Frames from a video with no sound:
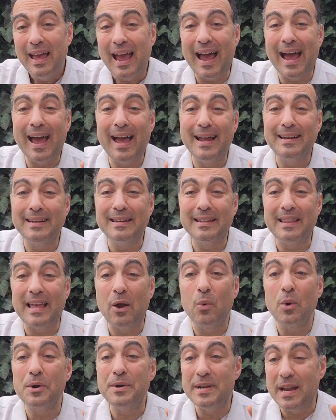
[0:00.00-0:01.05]
And
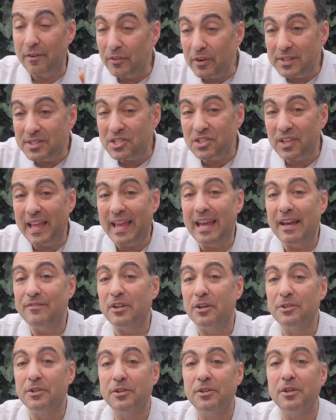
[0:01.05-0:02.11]
they were never
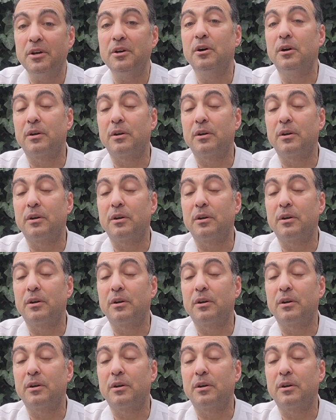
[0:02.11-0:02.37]
enslaved under the